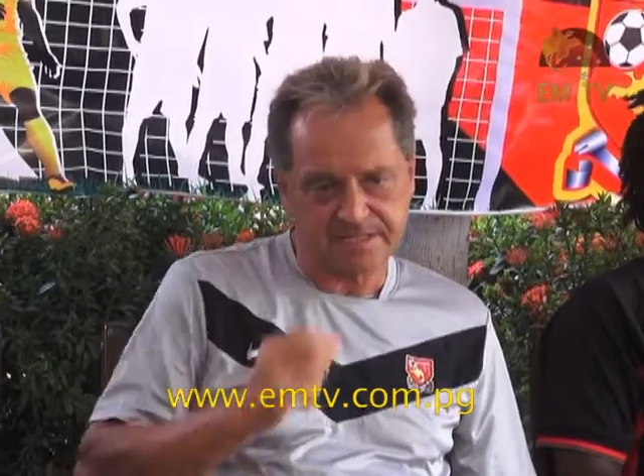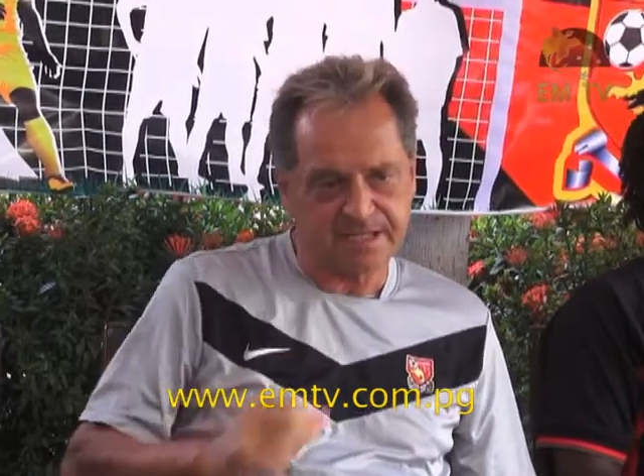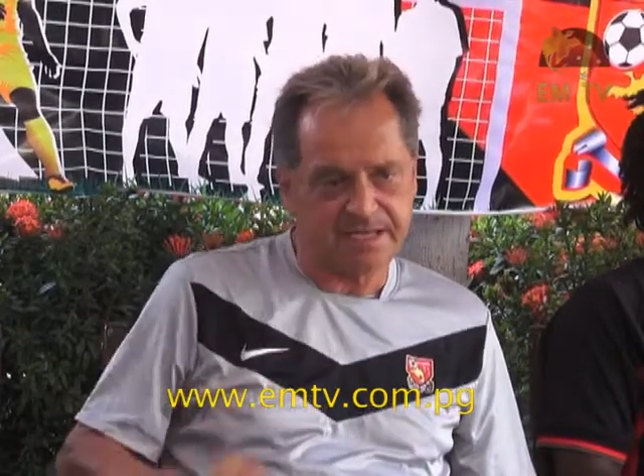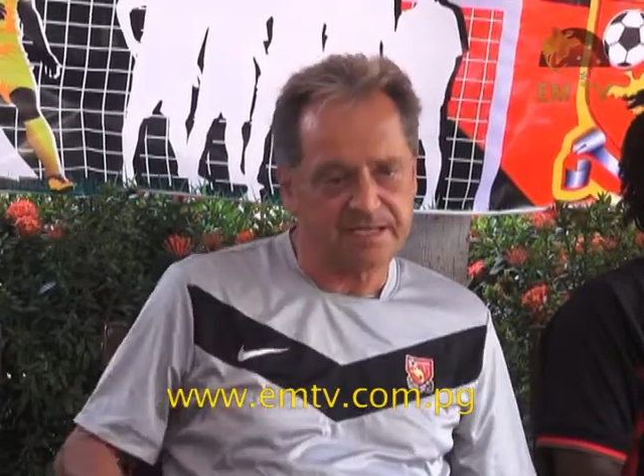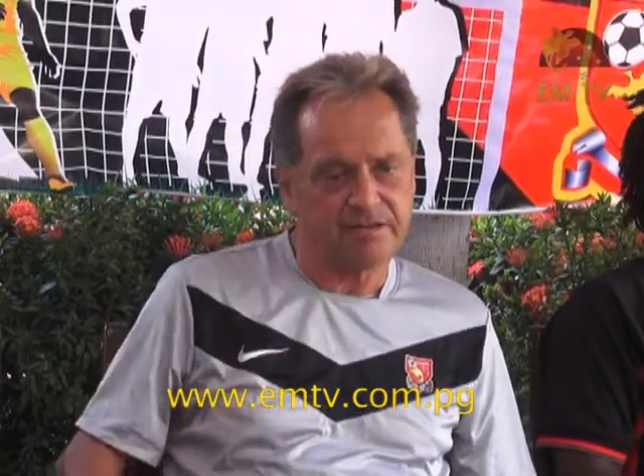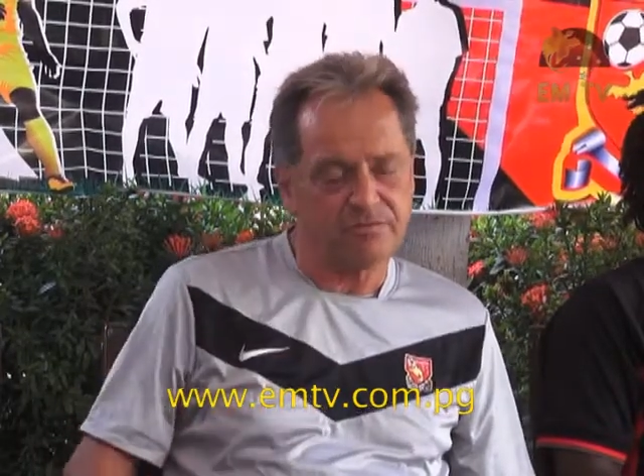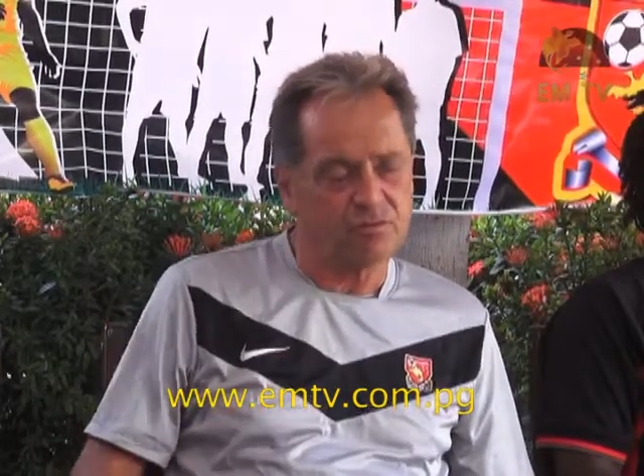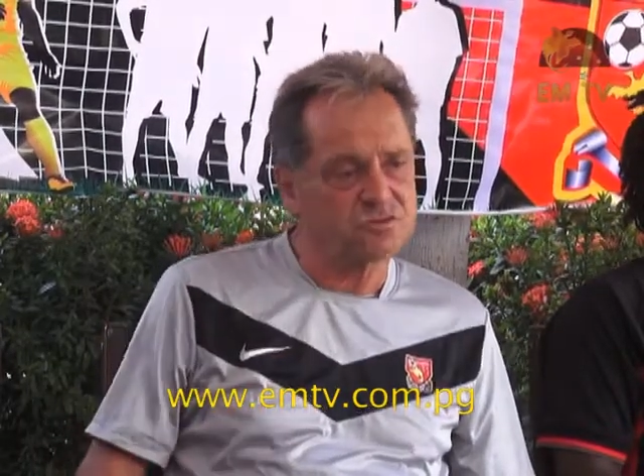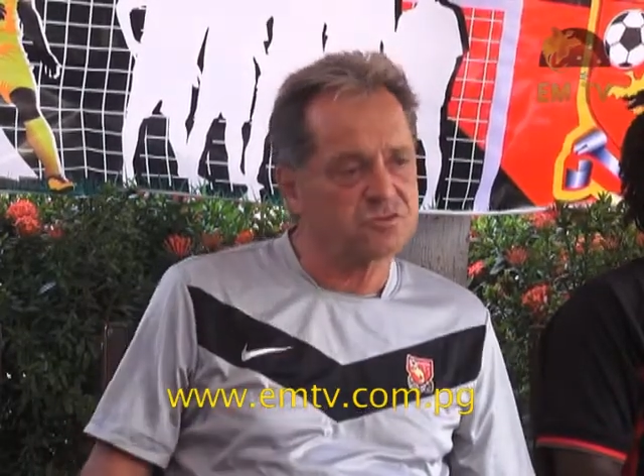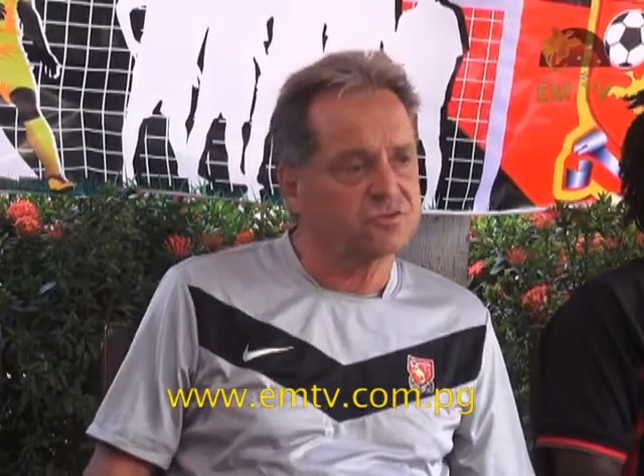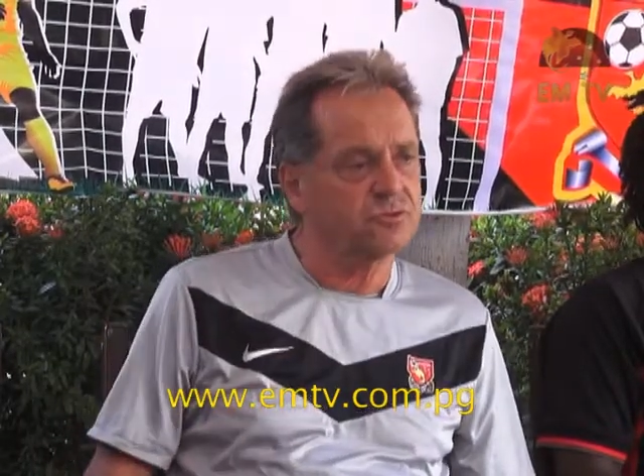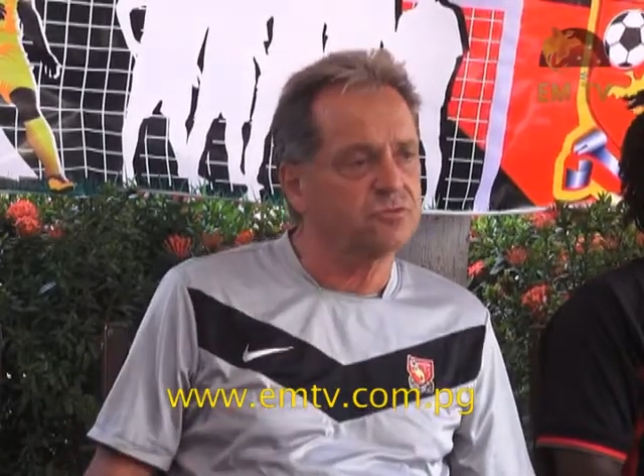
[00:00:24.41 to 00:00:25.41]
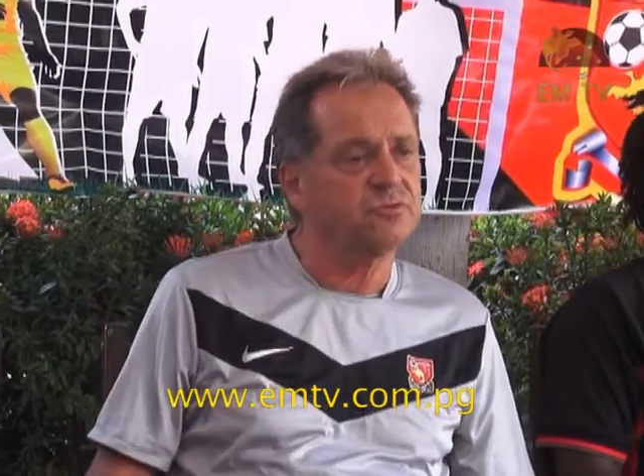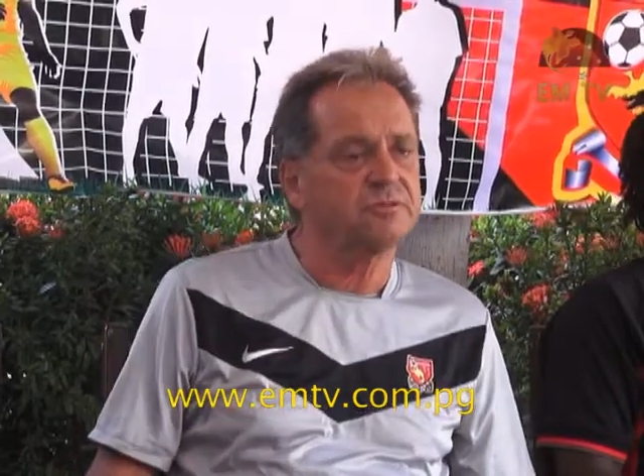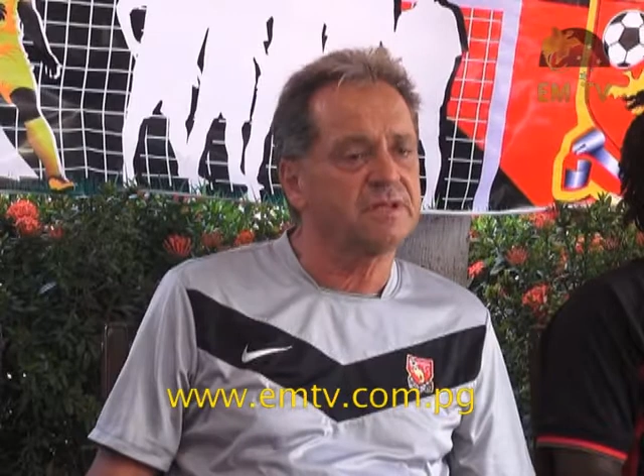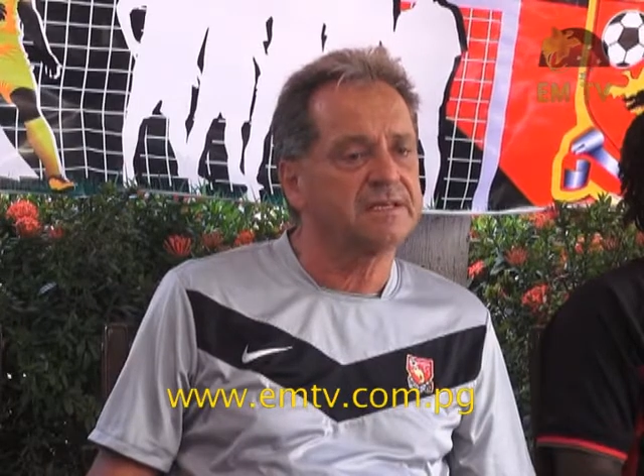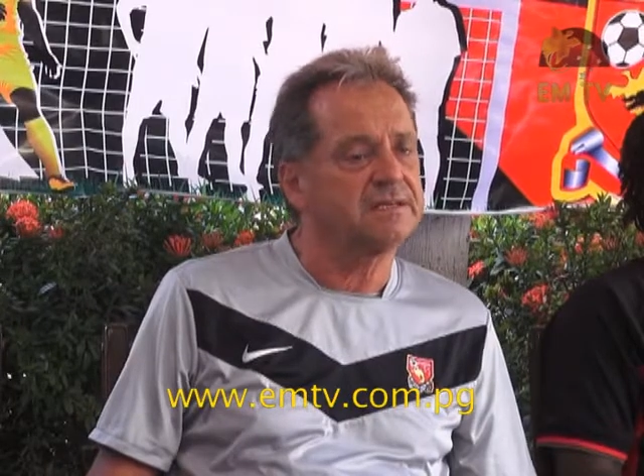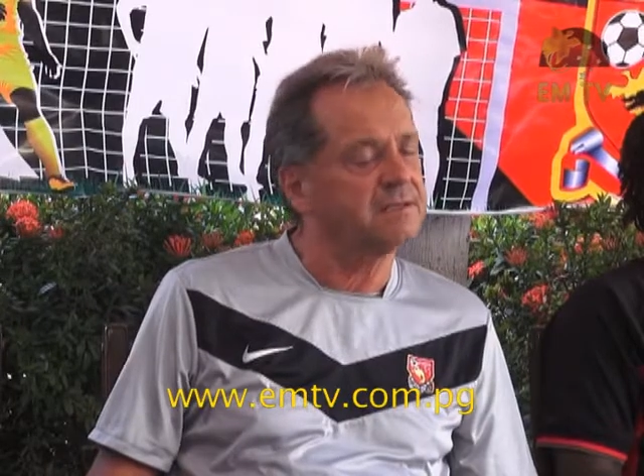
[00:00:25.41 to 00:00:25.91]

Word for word: that, I've also told you that,